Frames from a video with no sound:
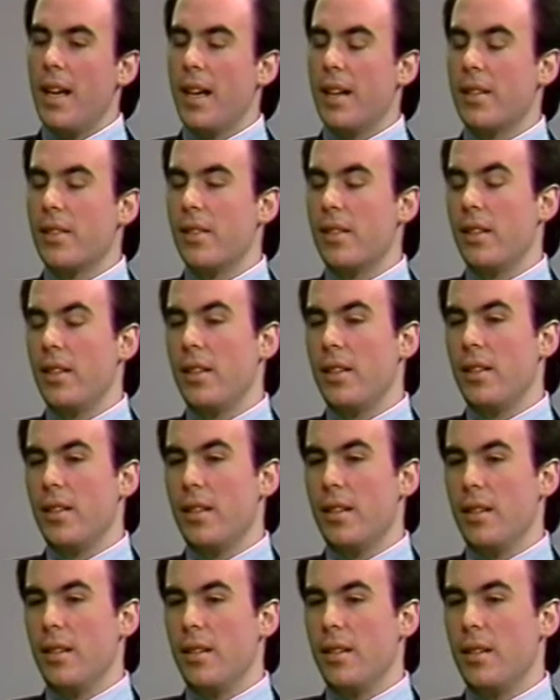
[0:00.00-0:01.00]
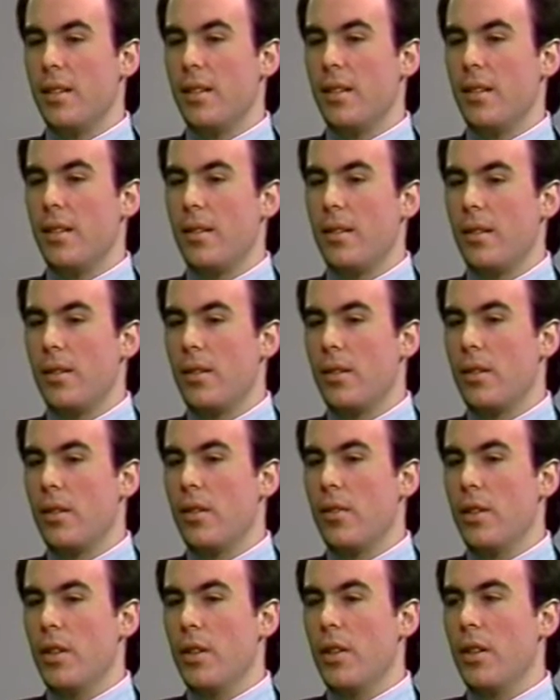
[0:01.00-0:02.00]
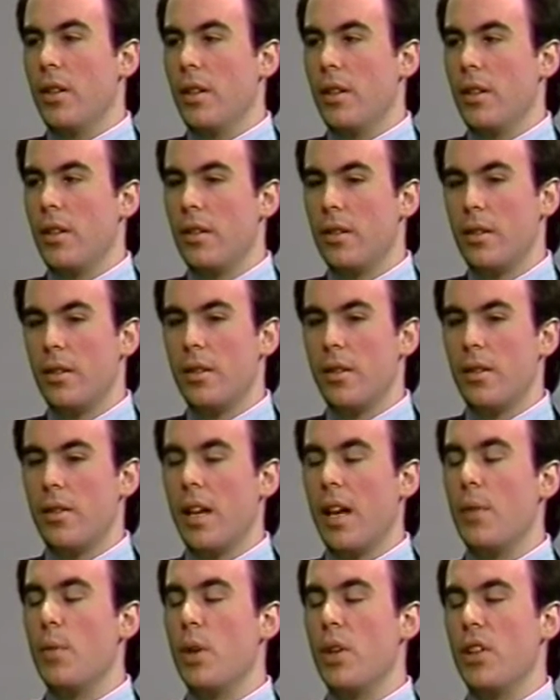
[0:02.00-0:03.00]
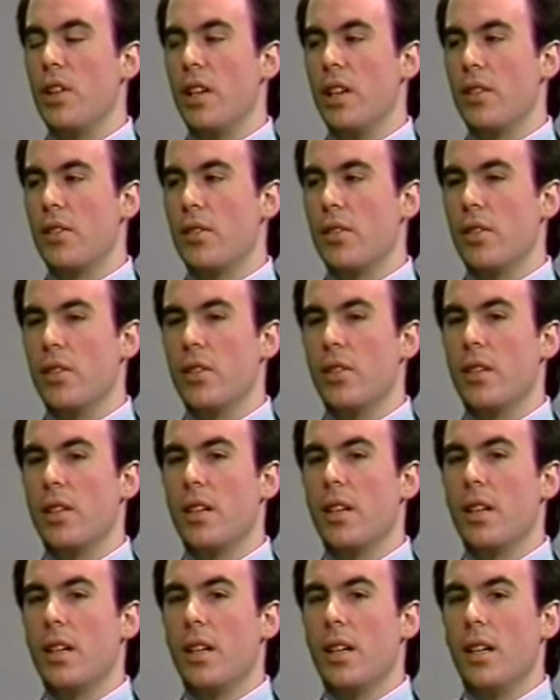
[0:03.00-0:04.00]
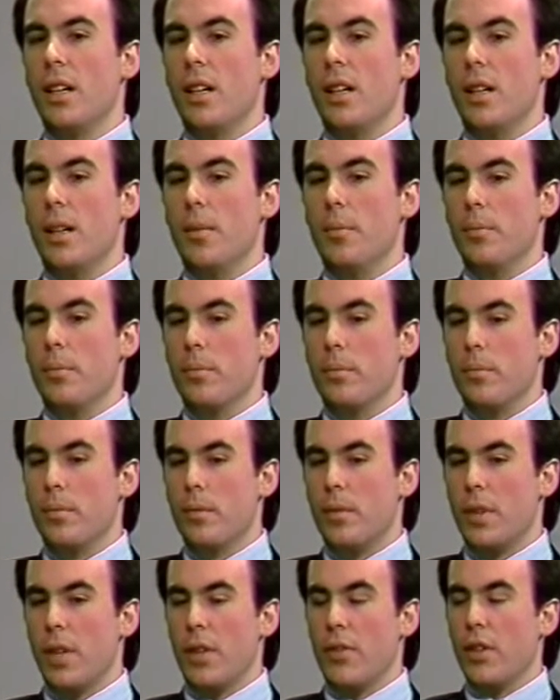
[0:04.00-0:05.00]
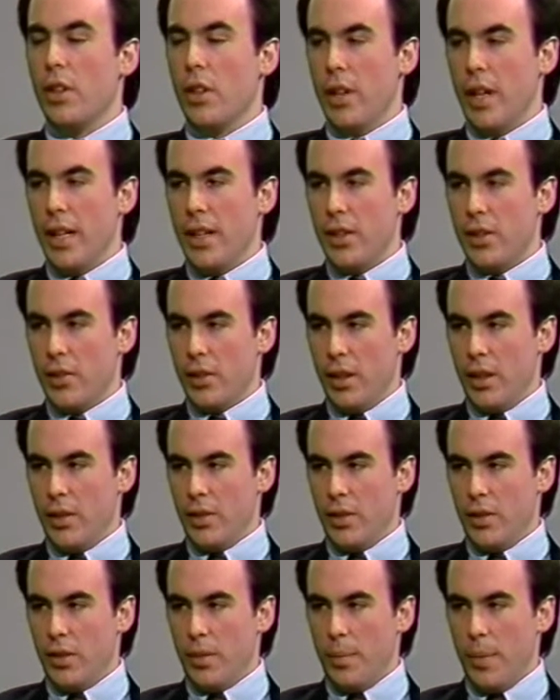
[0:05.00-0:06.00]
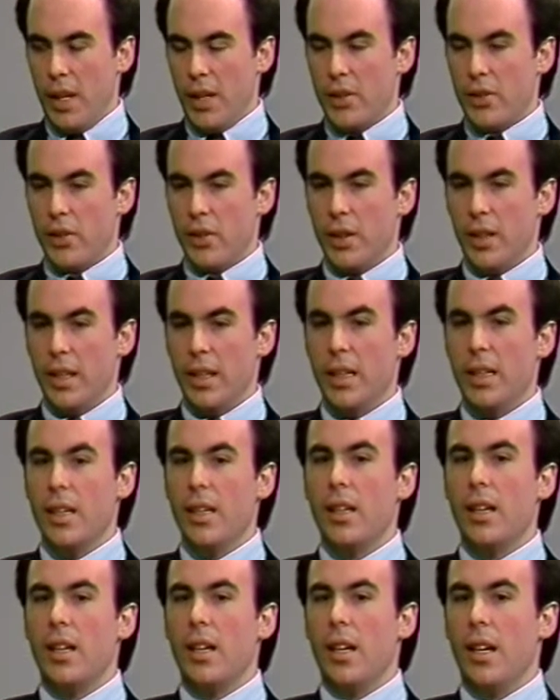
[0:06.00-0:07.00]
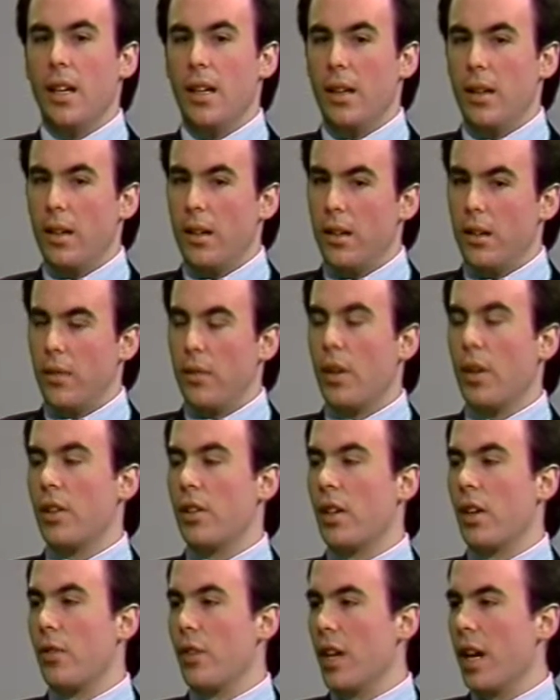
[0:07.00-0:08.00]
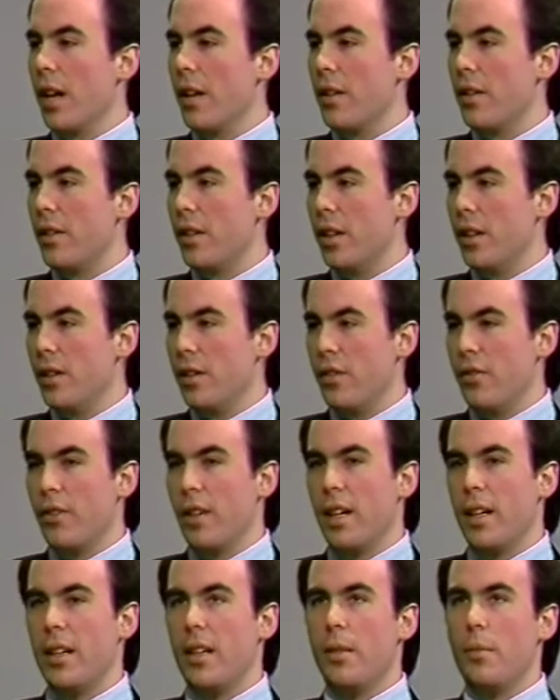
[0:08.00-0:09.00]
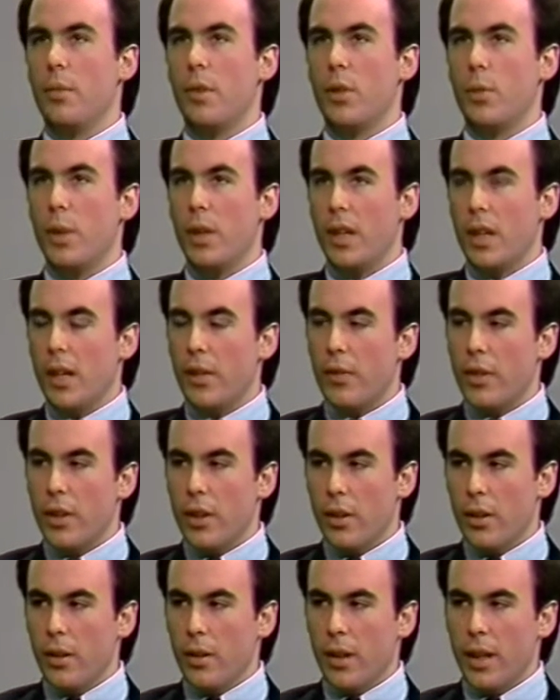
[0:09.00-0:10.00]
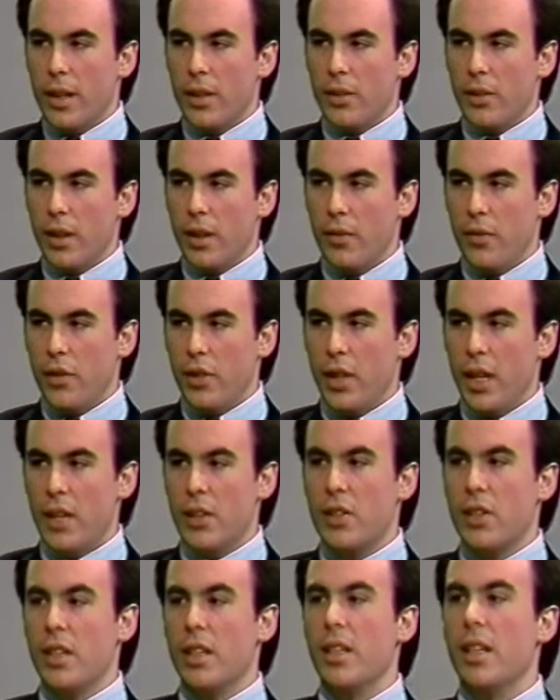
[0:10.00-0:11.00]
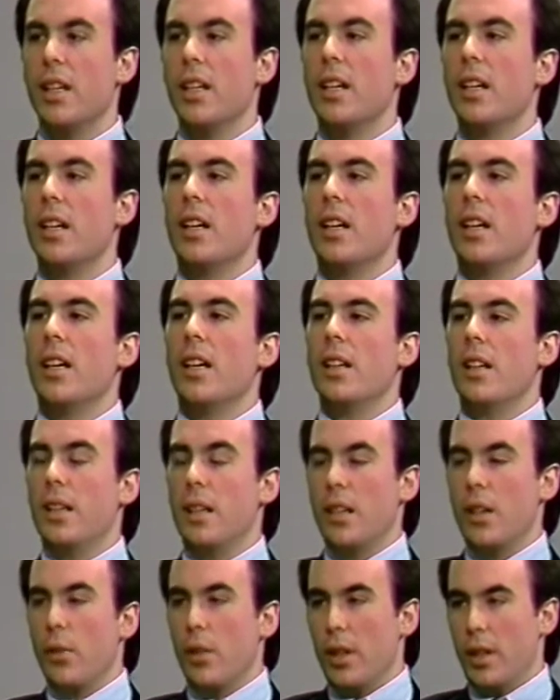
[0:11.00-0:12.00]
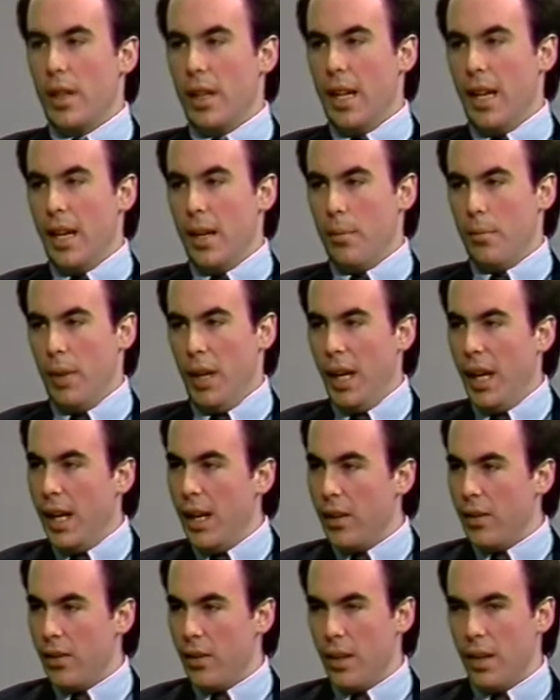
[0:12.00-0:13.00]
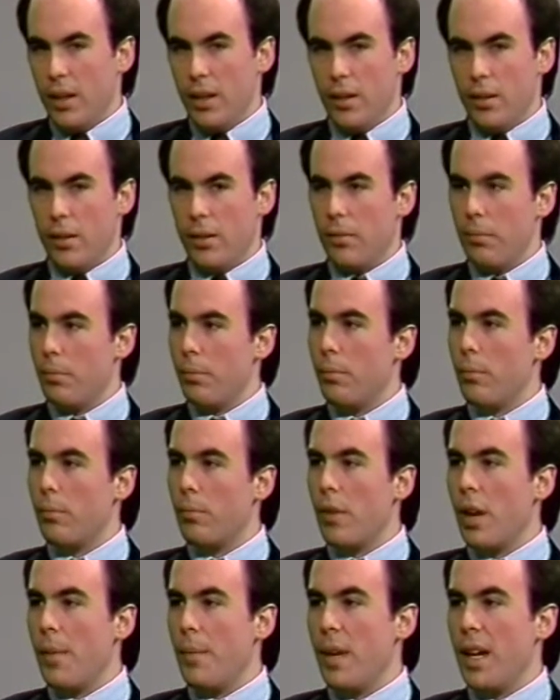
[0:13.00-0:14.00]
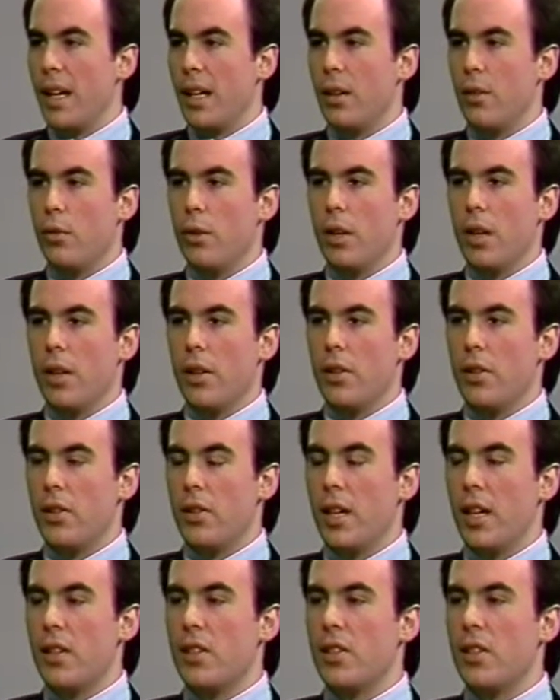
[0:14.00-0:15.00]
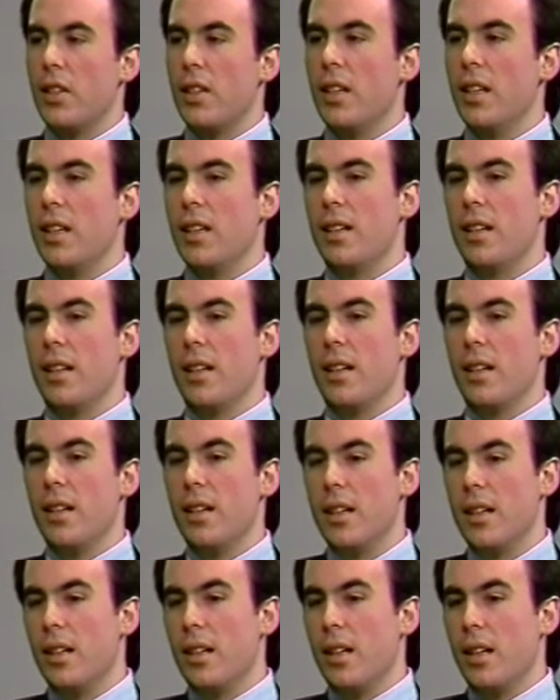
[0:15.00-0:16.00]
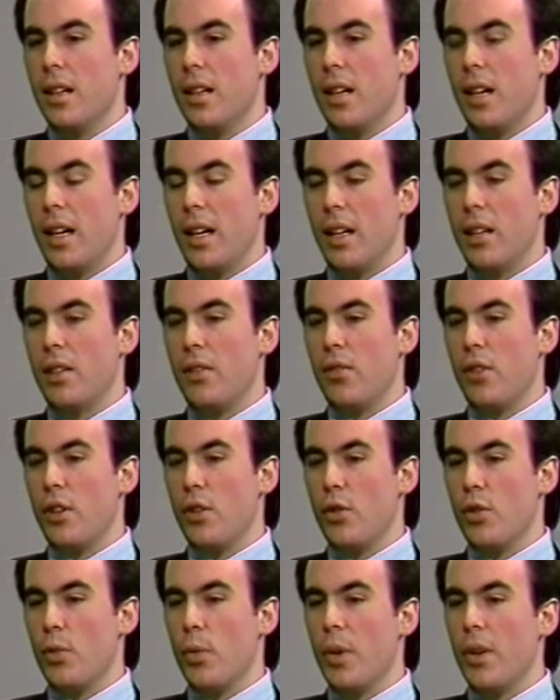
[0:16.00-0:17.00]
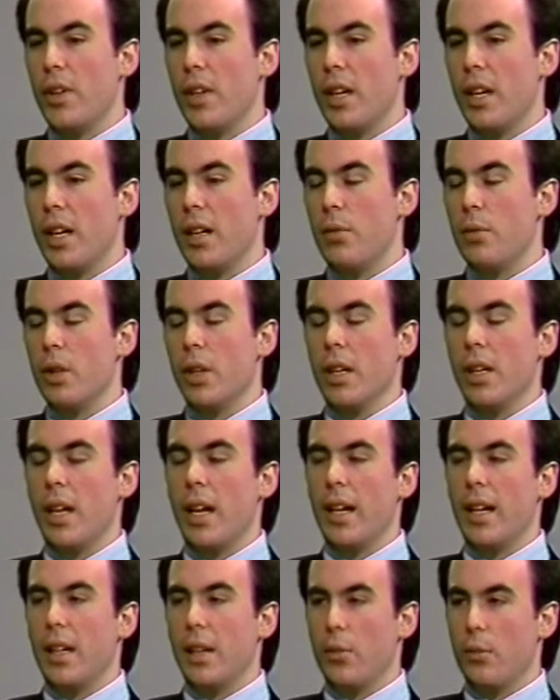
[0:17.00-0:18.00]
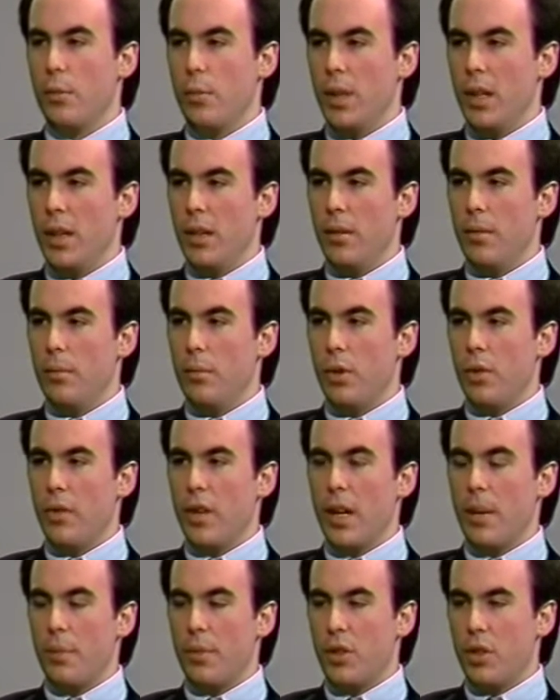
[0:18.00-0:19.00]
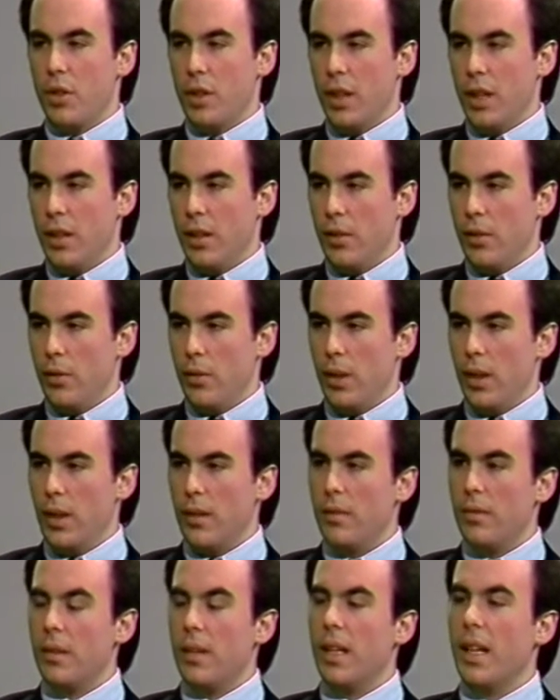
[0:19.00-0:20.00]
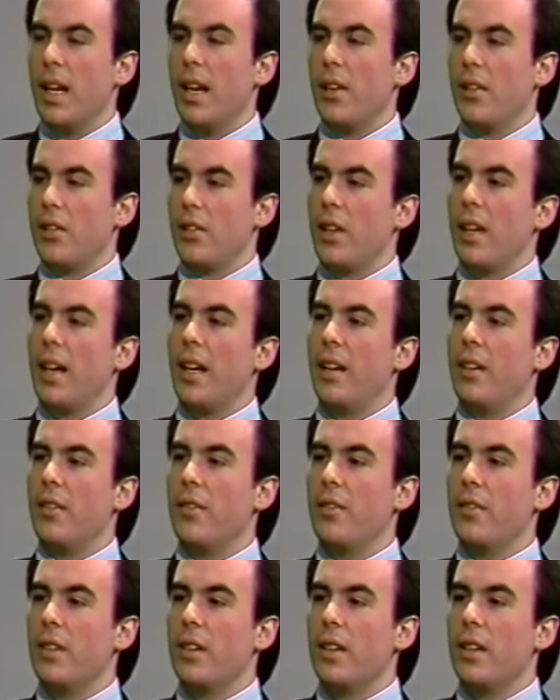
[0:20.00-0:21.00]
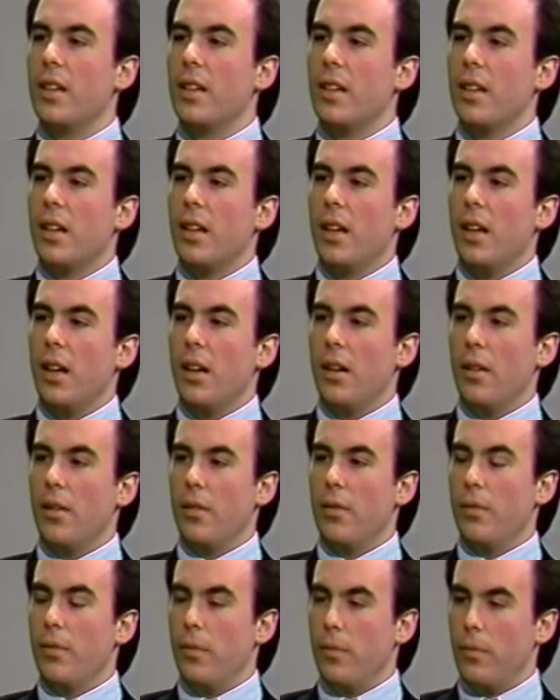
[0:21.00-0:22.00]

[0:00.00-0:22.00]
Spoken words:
actually, it's a sort of a sideways answer is covering the legislature, especially as far as covering other things. You find that between covering the legislative session and then you go into the campaigns and then you're right back into another session, that I guess if there was one thing I'd really like, it would be more of an opportunity to get outside of